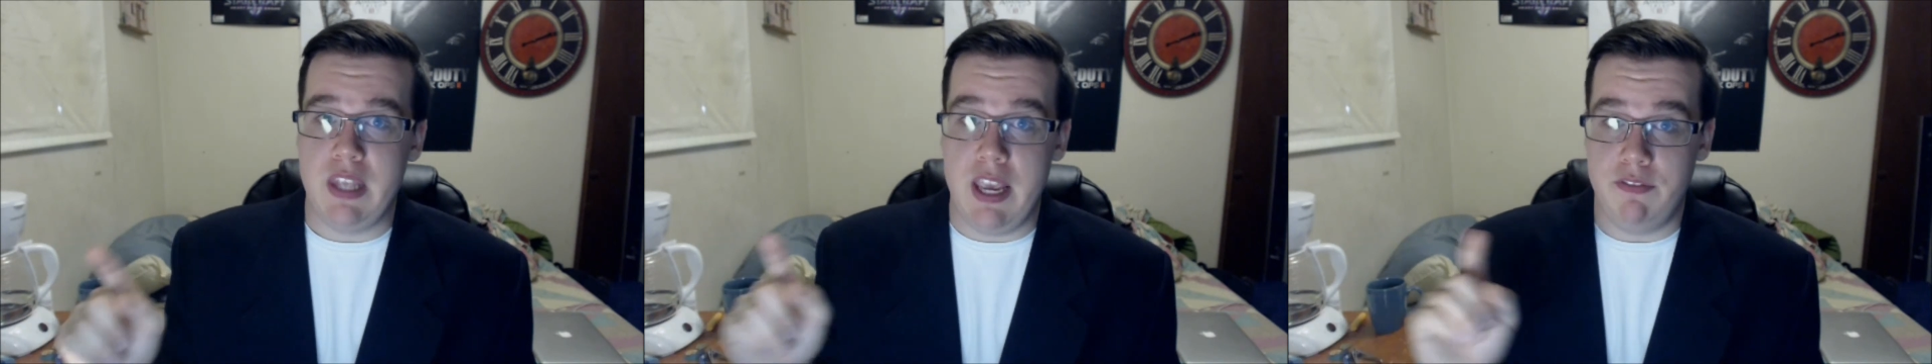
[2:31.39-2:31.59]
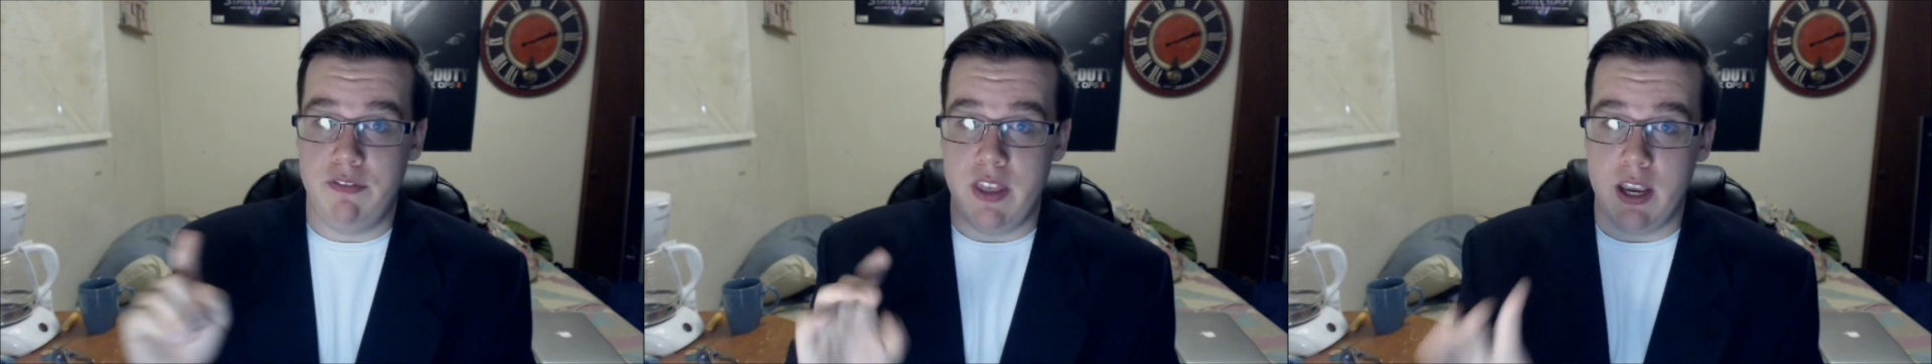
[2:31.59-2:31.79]

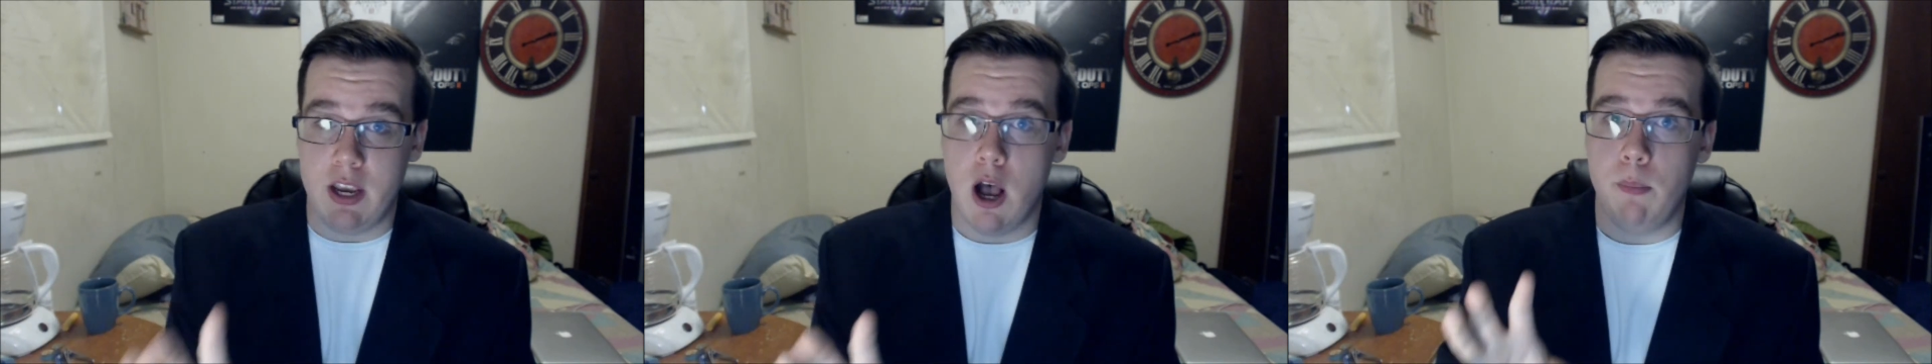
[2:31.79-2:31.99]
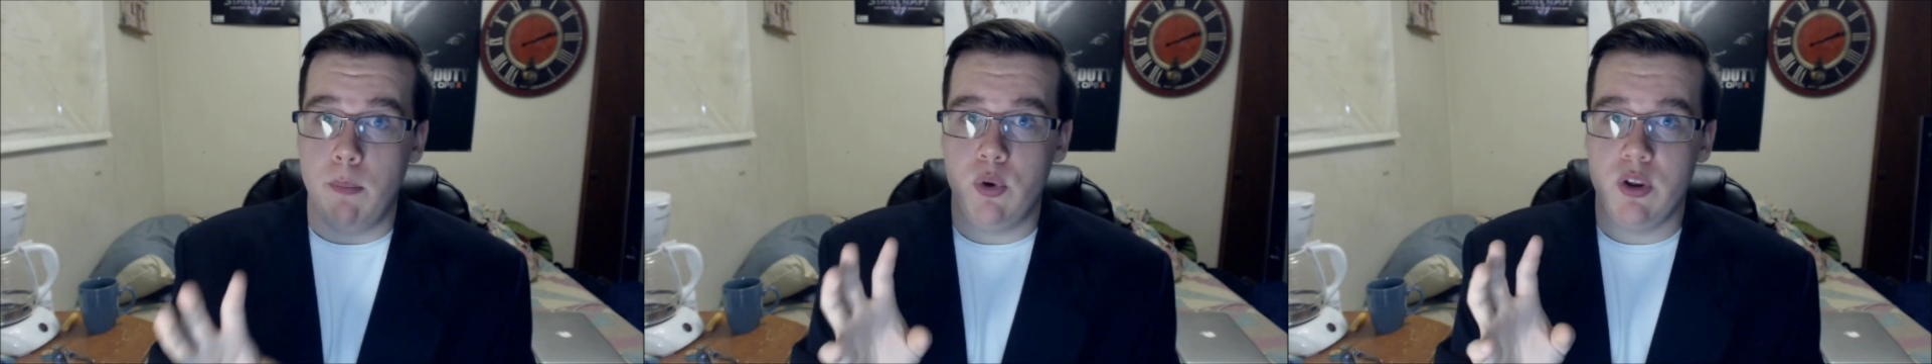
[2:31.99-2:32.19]
if they
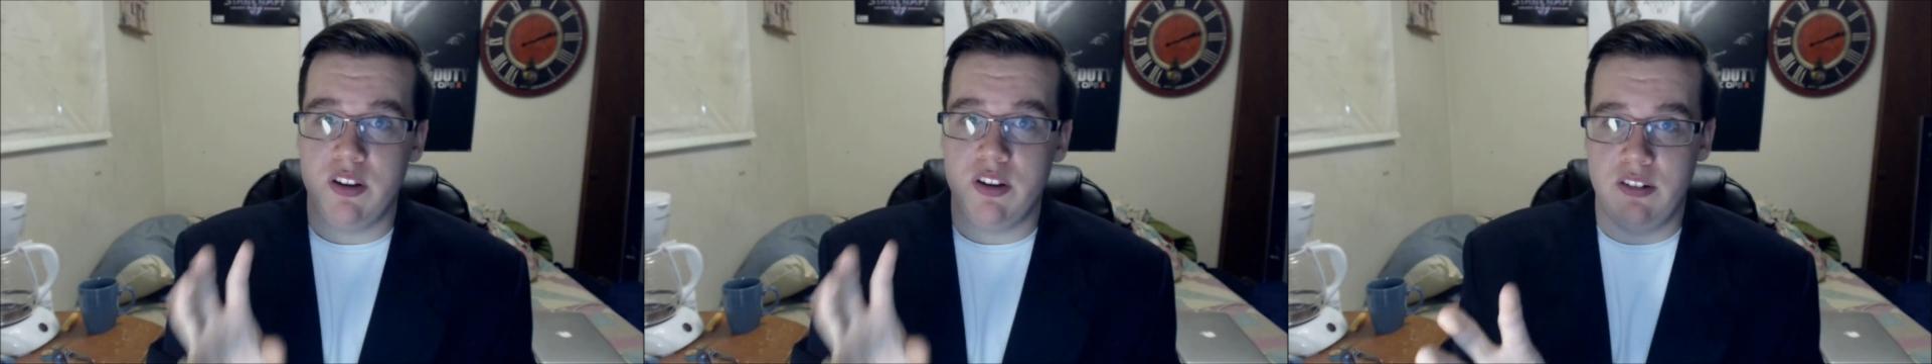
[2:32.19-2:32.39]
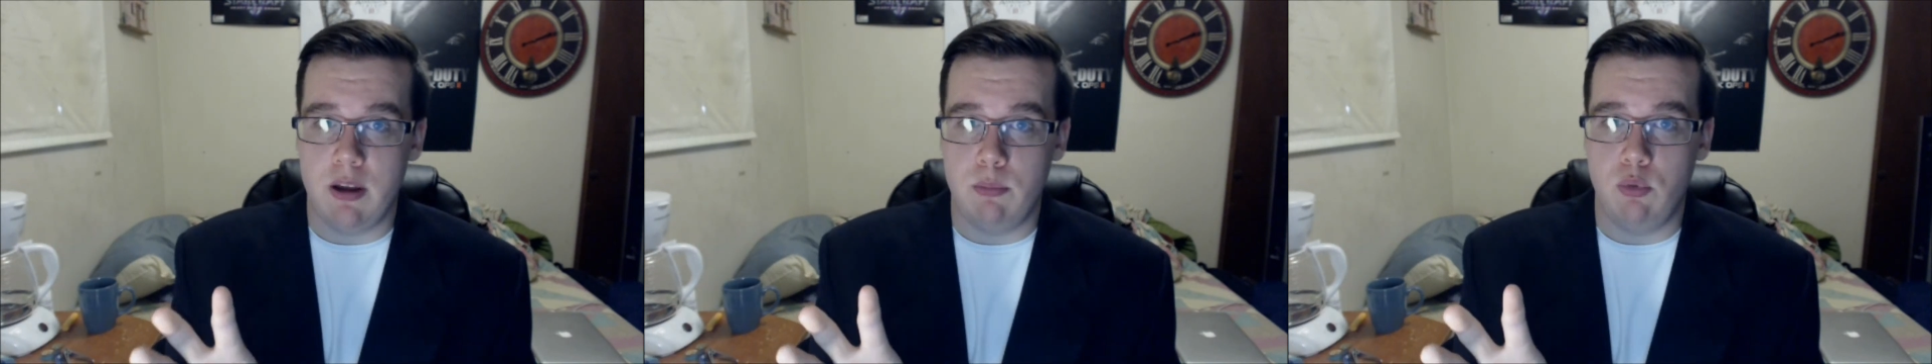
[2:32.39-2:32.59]
come with
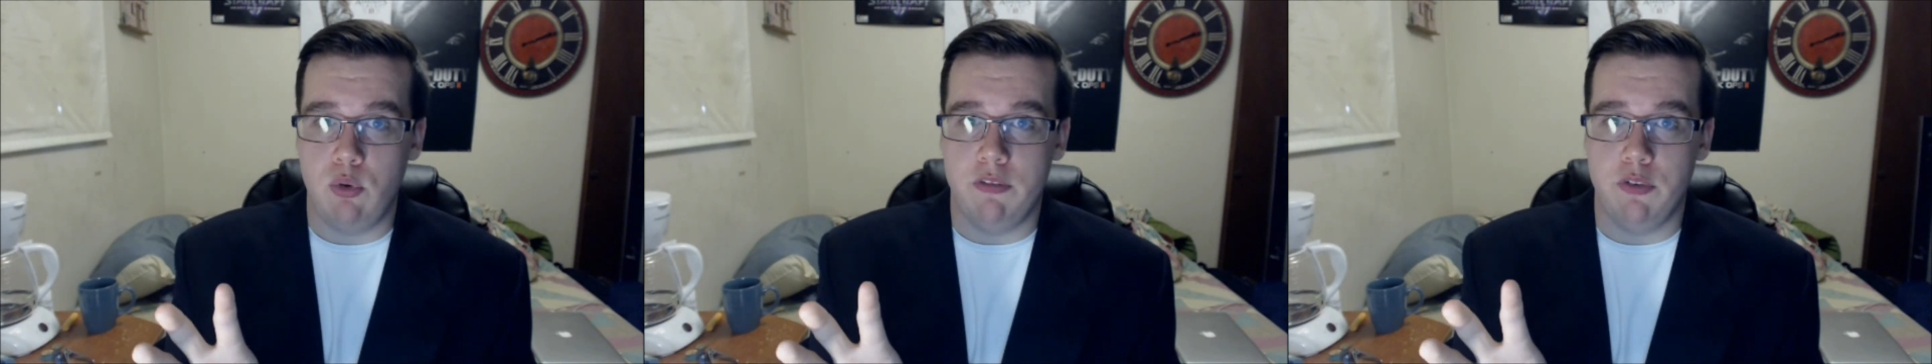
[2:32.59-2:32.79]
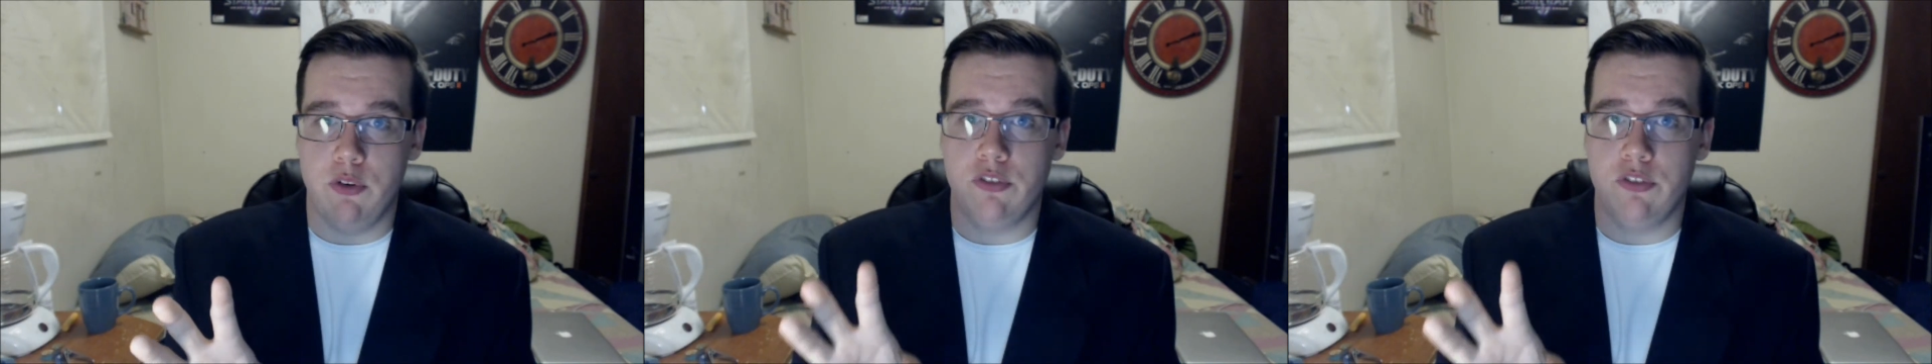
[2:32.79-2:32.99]

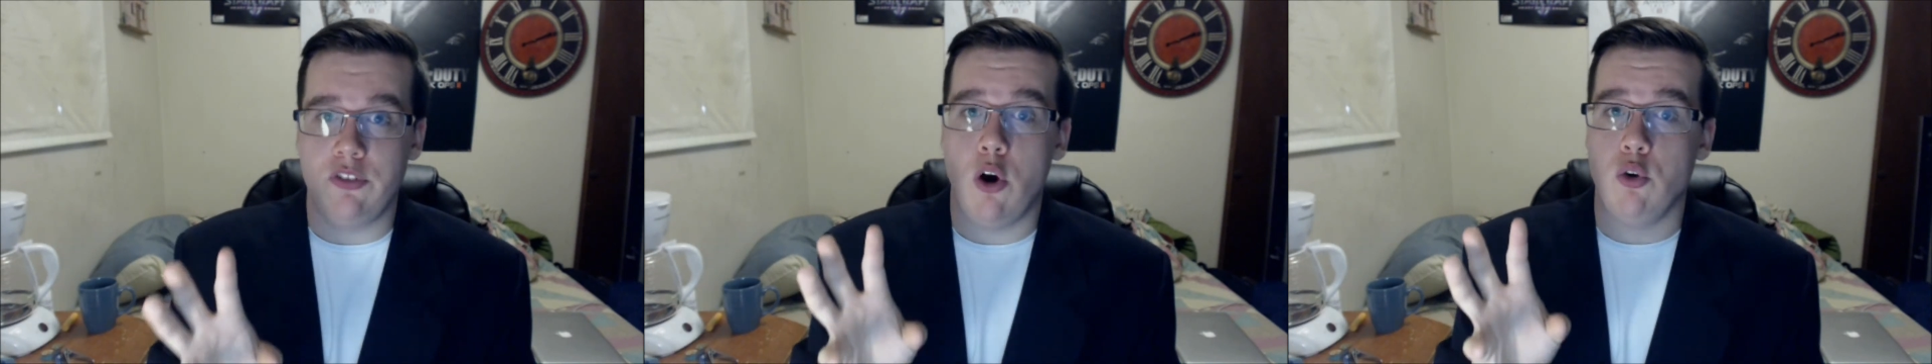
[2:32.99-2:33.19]
subwoofers,